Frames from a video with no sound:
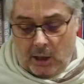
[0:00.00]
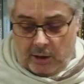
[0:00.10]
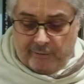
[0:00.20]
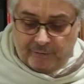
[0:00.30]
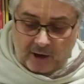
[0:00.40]

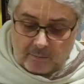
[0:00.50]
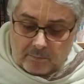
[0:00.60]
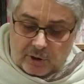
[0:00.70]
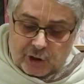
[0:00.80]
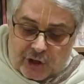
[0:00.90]

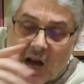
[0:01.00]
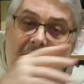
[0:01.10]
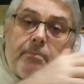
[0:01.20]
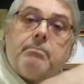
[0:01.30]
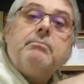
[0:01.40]
From
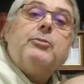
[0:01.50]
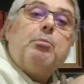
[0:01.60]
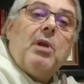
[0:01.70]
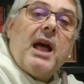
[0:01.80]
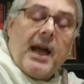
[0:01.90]
Sham, the
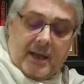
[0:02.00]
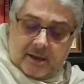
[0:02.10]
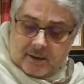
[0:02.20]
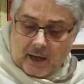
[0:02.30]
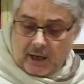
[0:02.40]
black,
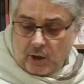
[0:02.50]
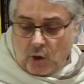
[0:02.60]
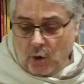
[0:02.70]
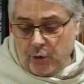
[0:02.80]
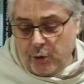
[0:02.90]
I
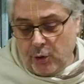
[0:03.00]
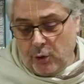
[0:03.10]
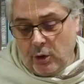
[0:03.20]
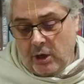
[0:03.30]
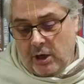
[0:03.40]
go
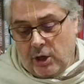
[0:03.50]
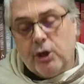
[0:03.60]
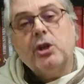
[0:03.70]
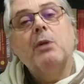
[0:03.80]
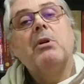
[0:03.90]
to
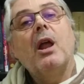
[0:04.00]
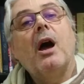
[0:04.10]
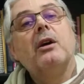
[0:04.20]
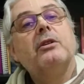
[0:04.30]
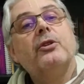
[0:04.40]
Shabala,
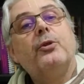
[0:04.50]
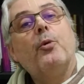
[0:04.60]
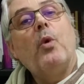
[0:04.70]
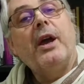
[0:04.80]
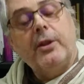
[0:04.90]
the
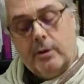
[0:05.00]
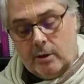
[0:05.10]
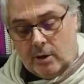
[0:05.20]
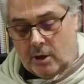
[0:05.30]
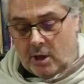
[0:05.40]
white.
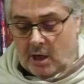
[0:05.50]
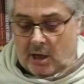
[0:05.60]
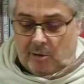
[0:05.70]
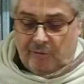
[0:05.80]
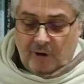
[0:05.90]

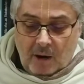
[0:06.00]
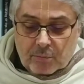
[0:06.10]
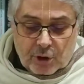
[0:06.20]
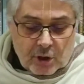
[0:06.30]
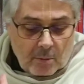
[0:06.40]
From
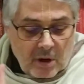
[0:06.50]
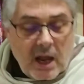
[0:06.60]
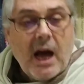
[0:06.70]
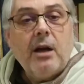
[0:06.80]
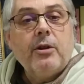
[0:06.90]

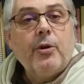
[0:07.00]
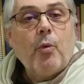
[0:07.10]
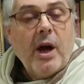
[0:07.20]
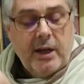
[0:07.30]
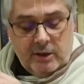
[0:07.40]
Shabala, the
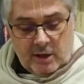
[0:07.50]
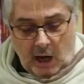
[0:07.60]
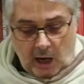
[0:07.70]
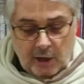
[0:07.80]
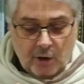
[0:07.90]
white,
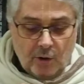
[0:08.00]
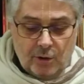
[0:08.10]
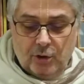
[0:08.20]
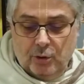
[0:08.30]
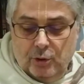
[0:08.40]
I go
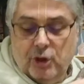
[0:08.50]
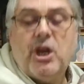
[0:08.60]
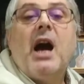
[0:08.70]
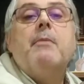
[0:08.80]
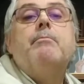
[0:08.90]
to
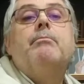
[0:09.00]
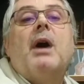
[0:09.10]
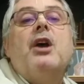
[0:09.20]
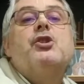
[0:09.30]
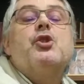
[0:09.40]
Sham,
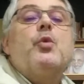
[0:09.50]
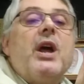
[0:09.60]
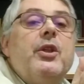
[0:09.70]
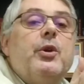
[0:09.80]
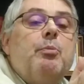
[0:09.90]
I
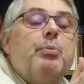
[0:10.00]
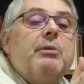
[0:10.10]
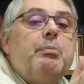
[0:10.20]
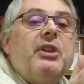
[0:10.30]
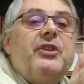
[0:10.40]
surrender,
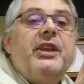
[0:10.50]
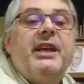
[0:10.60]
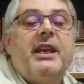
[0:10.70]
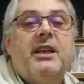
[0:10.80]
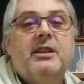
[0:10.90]
prapadye.